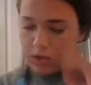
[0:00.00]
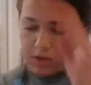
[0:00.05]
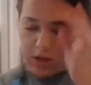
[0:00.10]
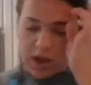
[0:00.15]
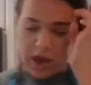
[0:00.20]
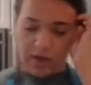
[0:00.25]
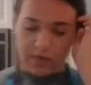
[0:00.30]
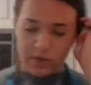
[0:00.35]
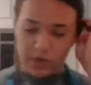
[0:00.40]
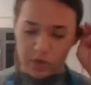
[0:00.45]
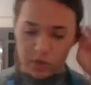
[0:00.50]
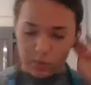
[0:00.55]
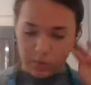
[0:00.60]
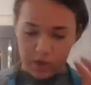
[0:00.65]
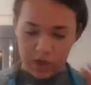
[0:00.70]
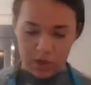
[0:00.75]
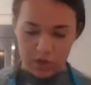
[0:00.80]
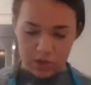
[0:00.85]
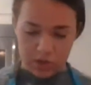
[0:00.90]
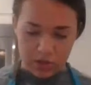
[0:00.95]
have too
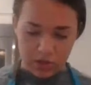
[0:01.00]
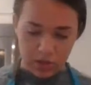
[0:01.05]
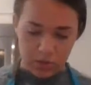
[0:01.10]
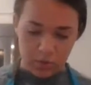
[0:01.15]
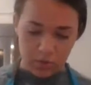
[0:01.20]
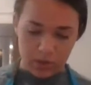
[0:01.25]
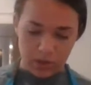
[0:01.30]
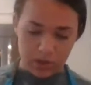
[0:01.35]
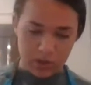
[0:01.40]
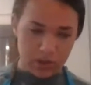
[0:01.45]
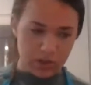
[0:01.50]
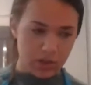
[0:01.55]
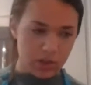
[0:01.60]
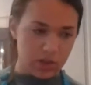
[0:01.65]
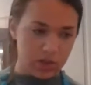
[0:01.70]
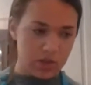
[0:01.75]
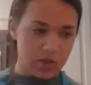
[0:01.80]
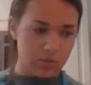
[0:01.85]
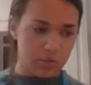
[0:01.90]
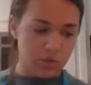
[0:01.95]
much. So 1
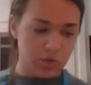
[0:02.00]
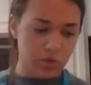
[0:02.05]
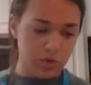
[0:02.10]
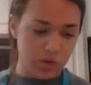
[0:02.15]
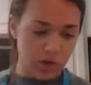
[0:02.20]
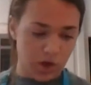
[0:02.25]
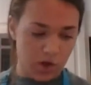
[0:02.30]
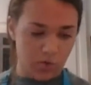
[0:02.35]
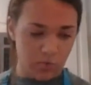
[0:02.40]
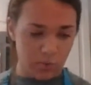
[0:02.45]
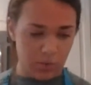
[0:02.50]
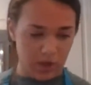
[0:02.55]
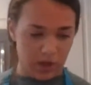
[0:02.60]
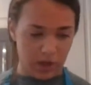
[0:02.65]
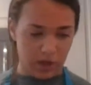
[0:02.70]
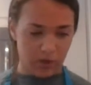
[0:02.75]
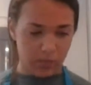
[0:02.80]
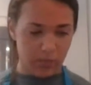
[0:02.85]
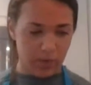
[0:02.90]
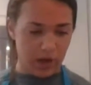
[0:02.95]
teaspoon of
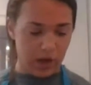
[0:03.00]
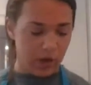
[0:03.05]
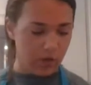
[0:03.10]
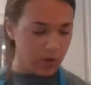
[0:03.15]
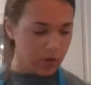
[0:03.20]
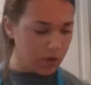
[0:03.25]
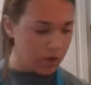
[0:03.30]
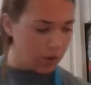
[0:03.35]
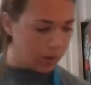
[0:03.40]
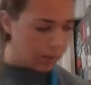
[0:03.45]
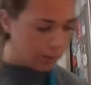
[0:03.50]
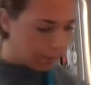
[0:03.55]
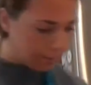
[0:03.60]
baking powder.